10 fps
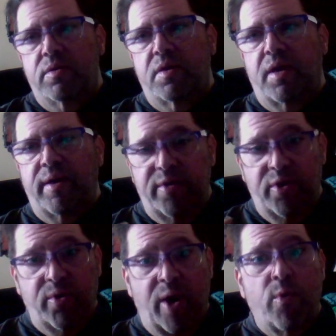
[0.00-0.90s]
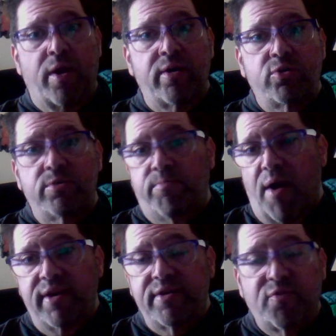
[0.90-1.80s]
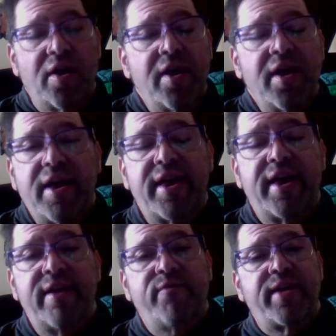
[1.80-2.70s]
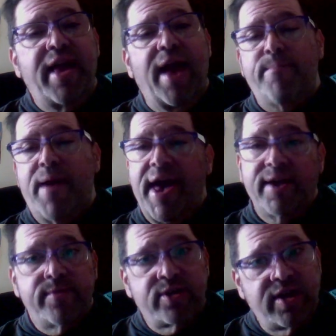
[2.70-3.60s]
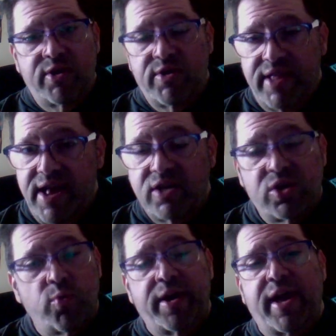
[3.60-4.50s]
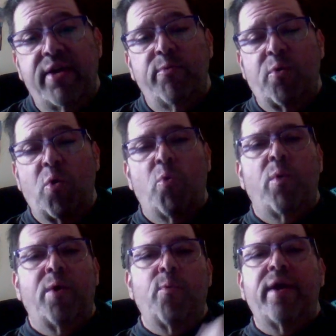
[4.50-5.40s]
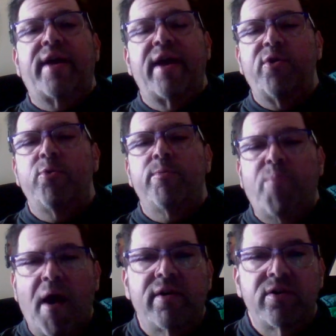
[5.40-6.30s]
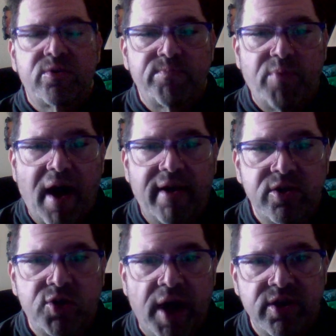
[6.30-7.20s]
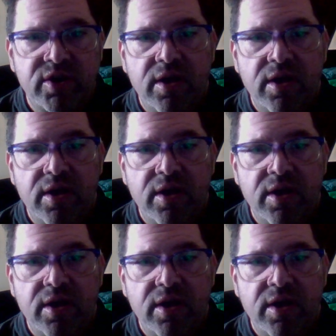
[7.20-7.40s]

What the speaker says: I want her to apologize. Even her management sent her letters. So why can't you apologize?